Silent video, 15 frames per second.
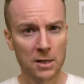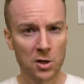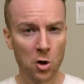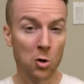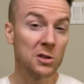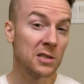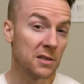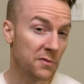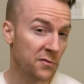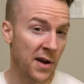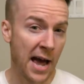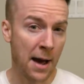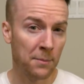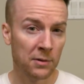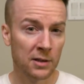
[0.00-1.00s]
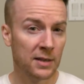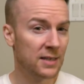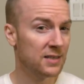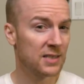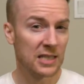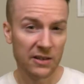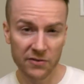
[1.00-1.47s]
goes to the family
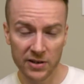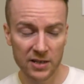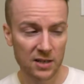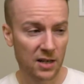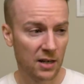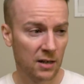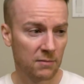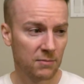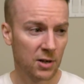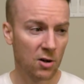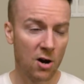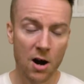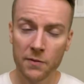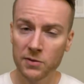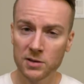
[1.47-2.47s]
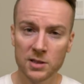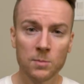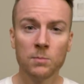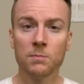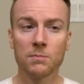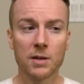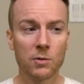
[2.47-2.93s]
and see if he can, offer
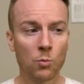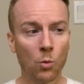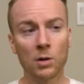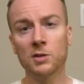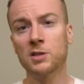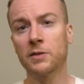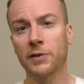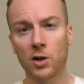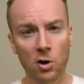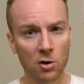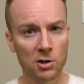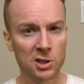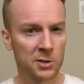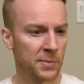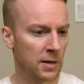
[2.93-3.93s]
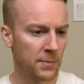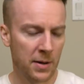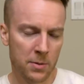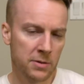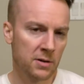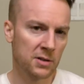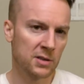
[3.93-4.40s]
some words of encouragement.
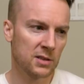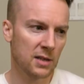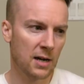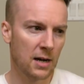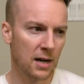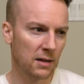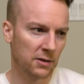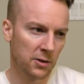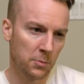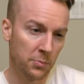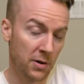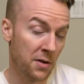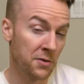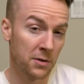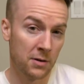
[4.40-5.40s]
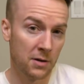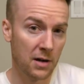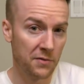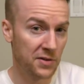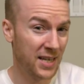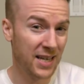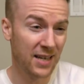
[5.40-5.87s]
Maybe there's a little brother
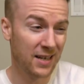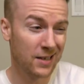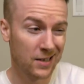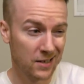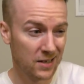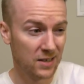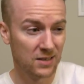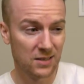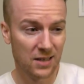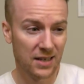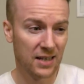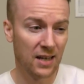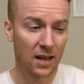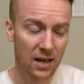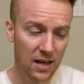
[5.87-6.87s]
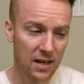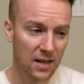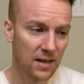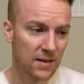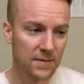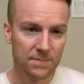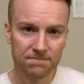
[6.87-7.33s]
of the kid, and he's like,
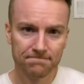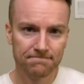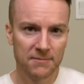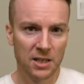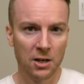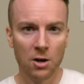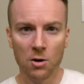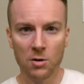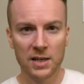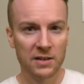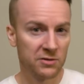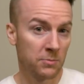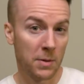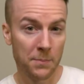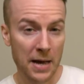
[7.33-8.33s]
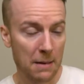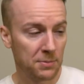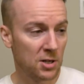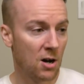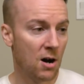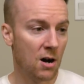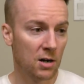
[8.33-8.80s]
gives him a pep
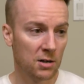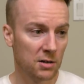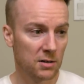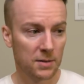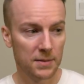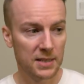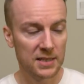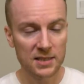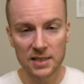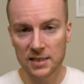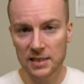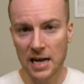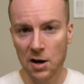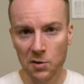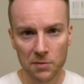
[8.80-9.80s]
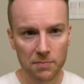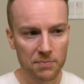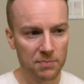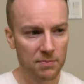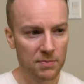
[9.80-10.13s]
talk, or he sees how,